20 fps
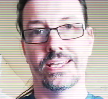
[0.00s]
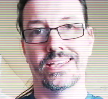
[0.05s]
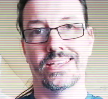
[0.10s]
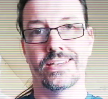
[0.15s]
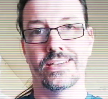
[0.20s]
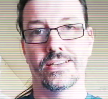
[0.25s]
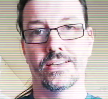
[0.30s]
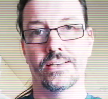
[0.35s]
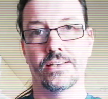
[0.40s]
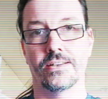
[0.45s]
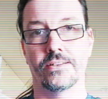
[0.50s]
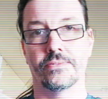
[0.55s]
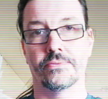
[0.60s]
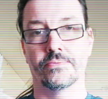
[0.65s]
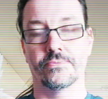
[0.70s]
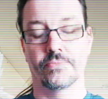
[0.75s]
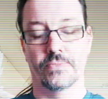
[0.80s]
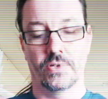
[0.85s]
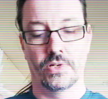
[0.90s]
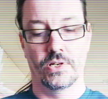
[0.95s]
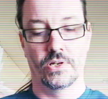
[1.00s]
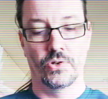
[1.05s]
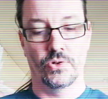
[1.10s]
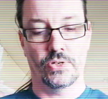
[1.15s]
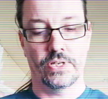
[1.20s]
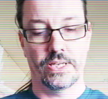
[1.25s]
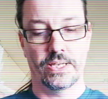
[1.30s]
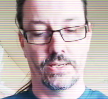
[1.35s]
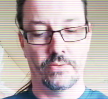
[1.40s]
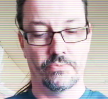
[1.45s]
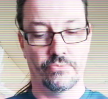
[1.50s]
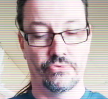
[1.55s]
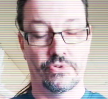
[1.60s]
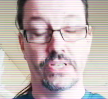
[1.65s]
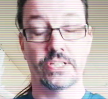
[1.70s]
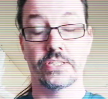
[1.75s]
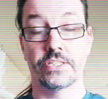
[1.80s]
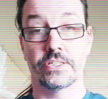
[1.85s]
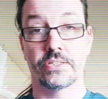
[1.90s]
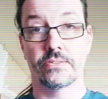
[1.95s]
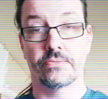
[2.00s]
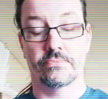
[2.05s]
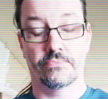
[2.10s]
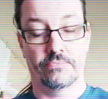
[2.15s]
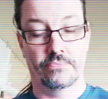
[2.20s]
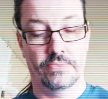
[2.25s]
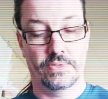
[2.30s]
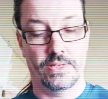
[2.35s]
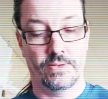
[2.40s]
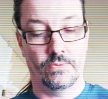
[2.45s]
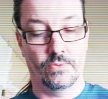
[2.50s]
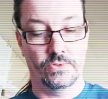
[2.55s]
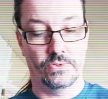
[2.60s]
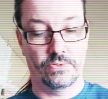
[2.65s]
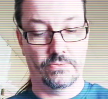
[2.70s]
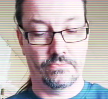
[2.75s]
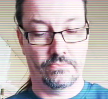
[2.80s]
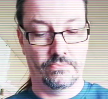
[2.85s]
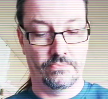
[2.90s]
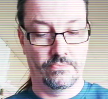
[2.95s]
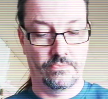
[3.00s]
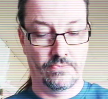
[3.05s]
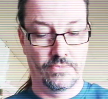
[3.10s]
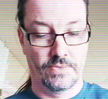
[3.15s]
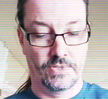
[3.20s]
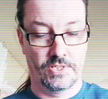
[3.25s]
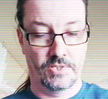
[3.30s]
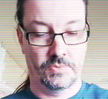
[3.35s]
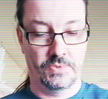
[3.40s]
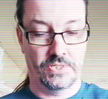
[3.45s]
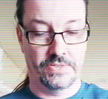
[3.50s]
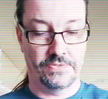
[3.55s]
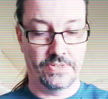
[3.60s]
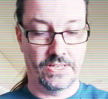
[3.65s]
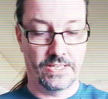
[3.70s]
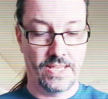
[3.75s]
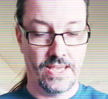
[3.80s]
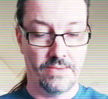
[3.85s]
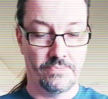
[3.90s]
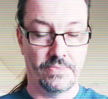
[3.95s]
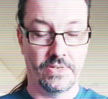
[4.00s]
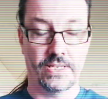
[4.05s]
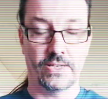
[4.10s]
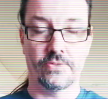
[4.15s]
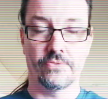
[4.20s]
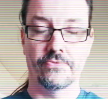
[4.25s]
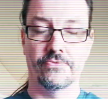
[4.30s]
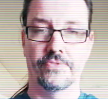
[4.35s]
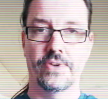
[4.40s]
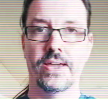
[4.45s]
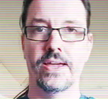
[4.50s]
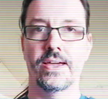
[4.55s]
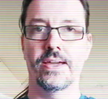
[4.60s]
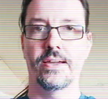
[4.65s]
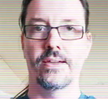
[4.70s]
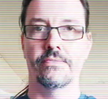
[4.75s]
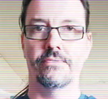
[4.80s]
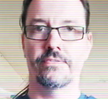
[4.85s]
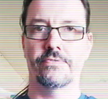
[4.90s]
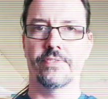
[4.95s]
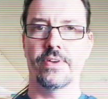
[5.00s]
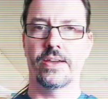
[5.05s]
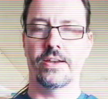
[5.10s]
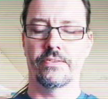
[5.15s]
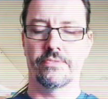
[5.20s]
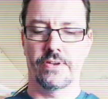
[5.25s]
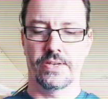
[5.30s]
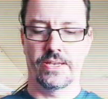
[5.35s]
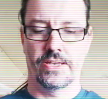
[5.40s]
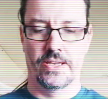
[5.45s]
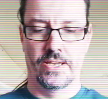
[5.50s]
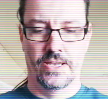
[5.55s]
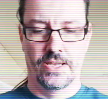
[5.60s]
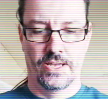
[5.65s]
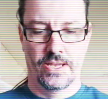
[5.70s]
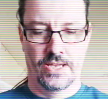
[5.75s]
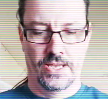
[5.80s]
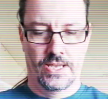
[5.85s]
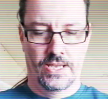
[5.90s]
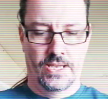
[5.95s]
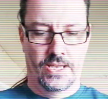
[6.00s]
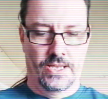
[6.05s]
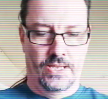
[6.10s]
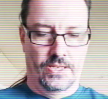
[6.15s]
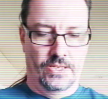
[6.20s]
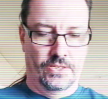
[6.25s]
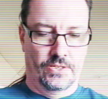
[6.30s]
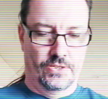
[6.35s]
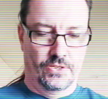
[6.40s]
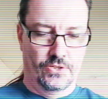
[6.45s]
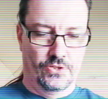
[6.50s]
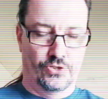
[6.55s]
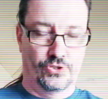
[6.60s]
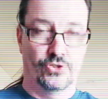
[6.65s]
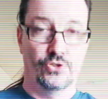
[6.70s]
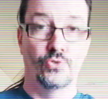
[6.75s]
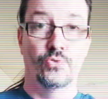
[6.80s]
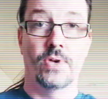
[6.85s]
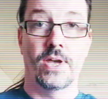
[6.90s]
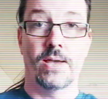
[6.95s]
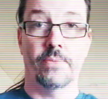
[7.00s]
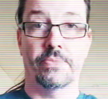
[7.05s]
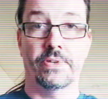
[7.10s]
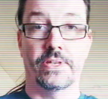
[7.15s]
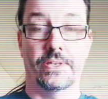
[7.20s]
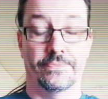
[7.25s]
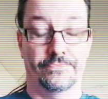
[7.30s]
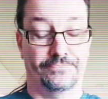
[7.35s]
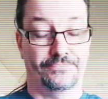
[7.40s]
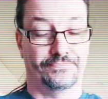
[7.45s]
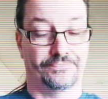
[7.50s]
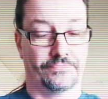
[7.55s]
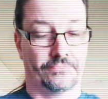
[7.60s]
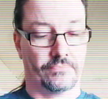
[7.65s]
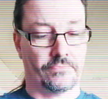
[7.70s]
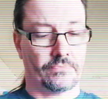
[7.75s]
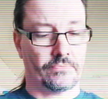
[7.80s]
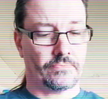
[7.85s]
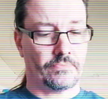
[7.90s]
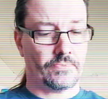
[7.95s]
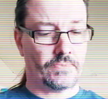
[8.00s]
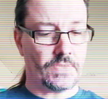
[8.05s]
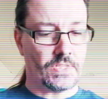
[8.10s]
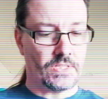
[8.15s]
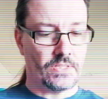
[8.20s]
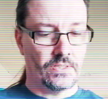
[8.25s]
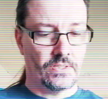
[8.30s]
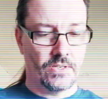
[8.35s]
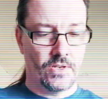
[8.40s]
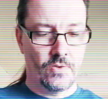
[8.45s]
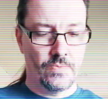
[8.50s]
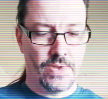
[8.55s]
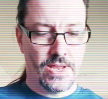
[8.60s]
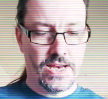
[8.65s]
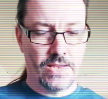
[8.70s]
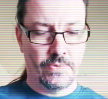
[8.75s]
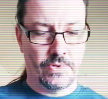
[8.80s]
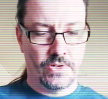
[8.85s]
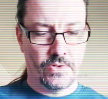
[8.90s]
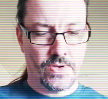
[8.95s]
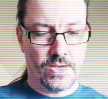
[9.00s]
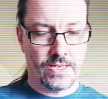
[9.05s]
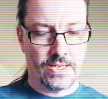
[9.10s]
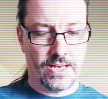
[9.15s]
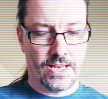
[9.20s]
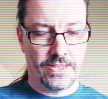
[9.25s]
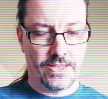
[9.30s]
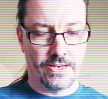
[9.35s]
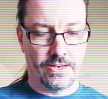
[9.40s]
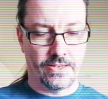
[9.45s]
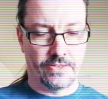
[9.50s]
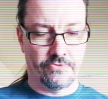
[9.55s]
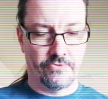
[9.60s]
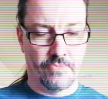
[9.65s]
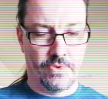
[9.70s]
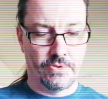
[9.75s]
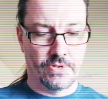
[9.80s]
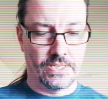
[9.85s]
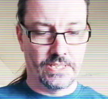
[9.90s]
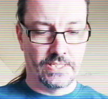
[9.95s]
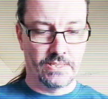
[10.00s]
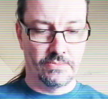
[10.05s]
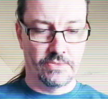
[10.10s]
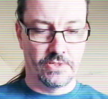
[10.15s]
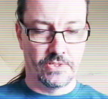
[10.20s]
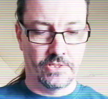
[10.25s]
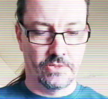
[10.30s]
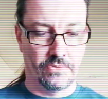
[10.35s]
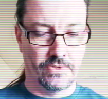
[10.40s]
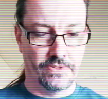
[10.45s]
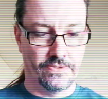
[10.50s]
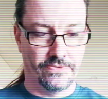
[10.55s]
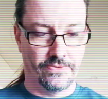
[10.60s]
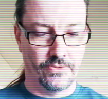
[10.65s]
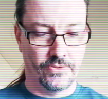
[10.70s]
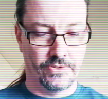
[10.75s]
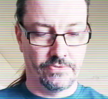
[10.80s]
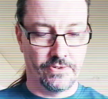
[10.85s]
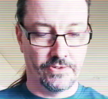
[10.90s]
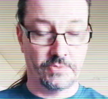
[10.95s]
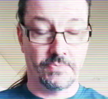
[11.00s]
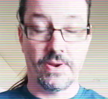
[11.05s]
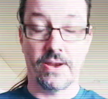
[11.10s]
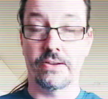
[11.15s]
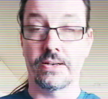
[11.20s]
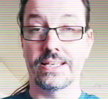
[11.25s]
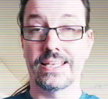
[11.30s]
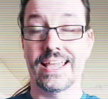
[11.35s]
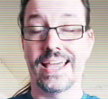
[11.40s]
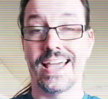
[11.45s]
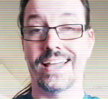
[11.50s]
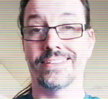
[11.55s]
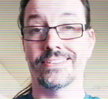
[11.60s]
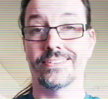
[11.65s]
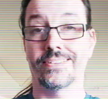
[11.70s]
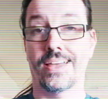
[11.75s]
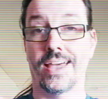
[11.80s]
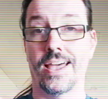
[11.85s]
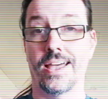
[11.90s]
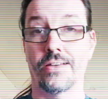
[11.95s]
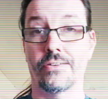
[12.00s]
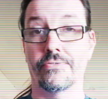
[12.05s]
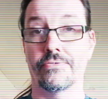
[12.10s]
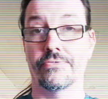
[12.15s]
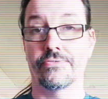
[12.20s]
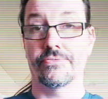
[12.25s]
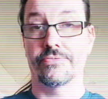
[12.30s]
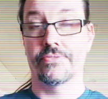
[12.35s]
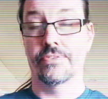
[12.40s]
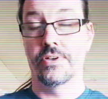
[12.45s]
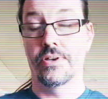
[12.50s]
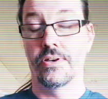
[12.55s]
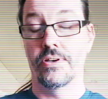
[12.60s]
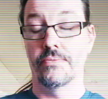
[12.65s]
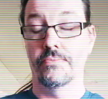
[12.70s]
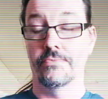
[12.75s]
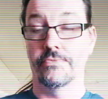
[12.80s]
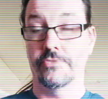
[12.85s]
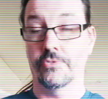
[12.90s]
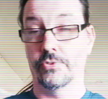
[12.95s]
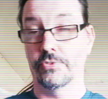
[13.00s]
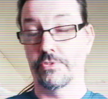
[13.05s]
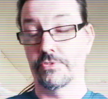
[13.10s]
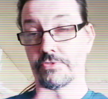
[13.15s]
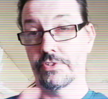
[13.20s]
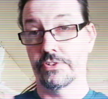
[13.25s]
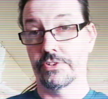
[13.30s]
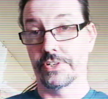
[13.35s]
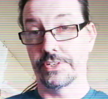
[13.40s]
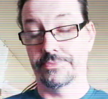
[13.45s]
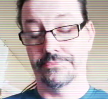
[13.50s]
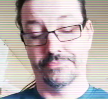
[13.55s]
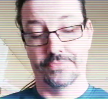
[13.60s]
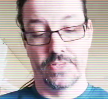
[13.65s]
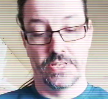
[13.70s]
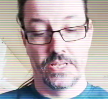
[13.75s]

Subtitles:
a locking bridge that wasn't specifically them, and they got very, very sue happy. So for anyone who had anything that was remotely similar to a Floyd Rose, apparently had to have Floyd Rose in on it.